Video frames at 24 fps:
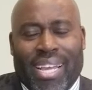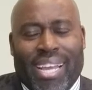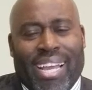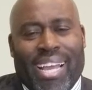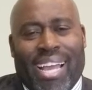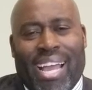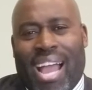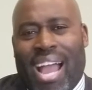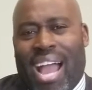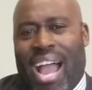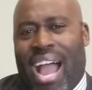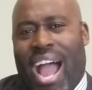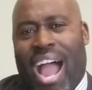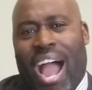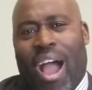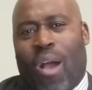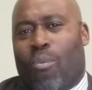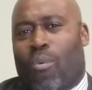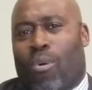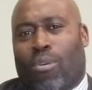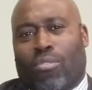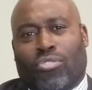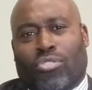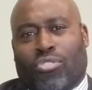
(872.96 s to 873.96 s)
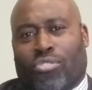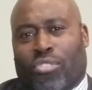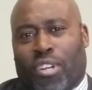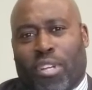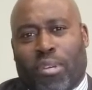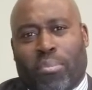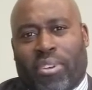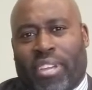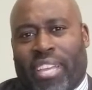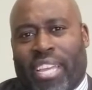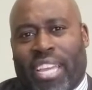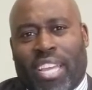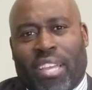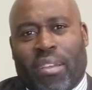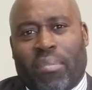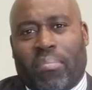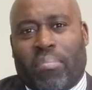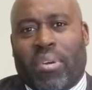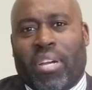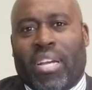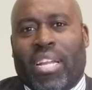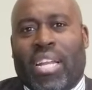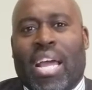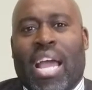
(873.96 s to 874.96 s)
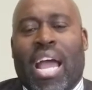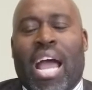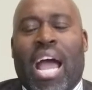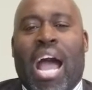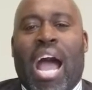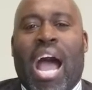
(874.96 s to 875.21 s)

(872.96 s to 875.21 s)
I won't scream again, but